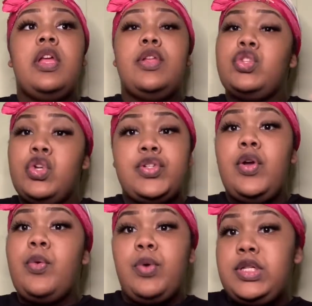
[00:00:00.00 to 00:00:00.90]
Turns out
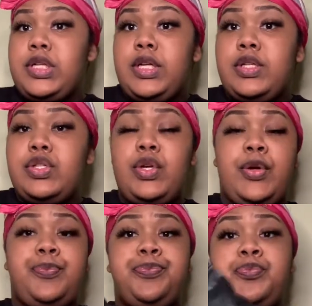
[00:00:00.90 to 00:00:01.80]
it wasn't. So
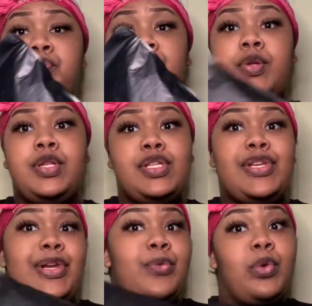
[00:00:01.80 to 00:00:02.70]
this
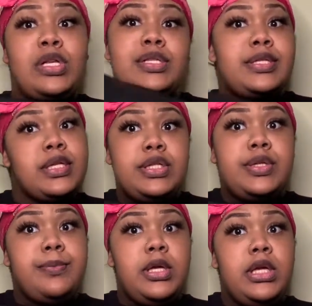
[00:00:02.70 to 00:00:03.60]
hair was sent to
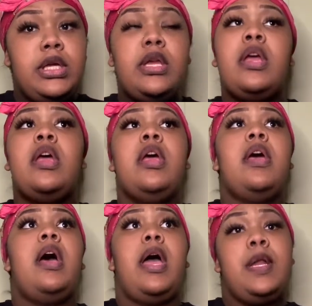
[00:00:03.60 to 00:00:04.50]
me.
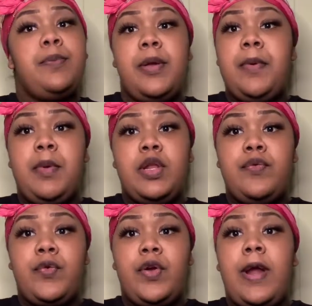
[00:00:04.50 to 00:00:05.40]
I didn't pay my money
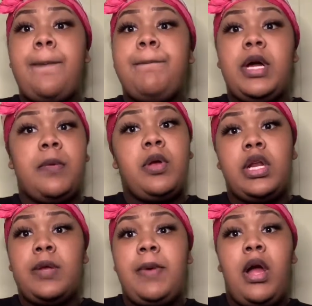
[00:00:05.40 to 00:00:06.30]
for it, but I'm going to
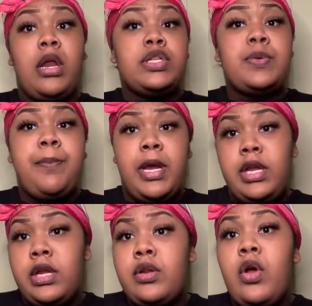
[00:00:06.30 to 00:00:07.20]
give my honest
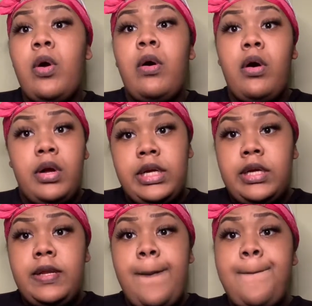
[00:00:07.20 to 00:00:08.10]
opinion on
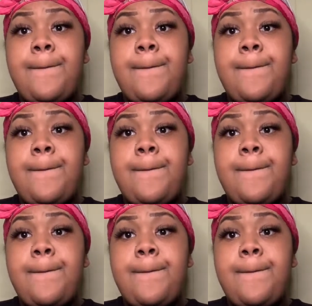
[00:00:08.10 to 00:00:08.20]
it.